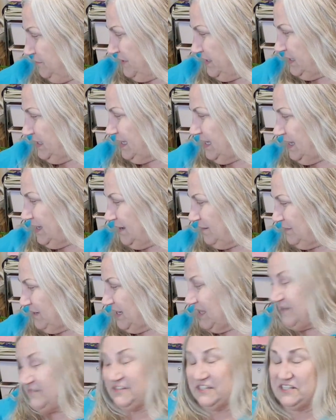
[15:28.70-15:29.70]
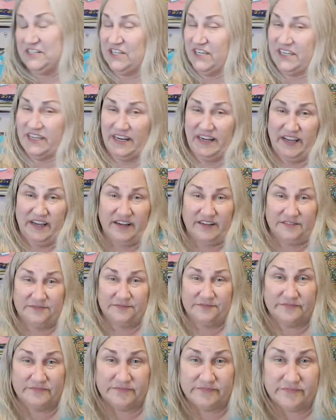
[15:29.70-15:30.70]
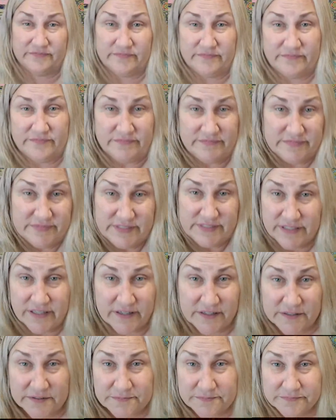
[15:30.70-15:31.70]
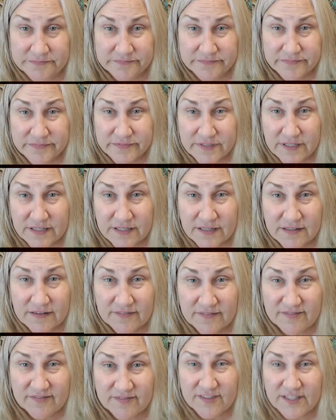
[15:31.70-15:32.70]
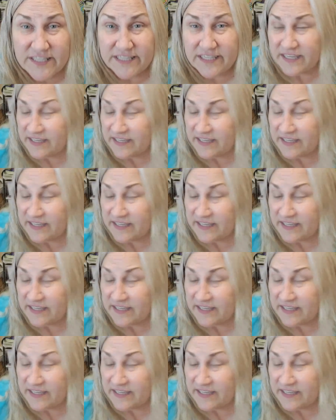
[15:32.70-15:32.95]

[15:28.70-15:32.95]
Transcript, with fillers: but yeah, I'm gonna have to check it out. So flick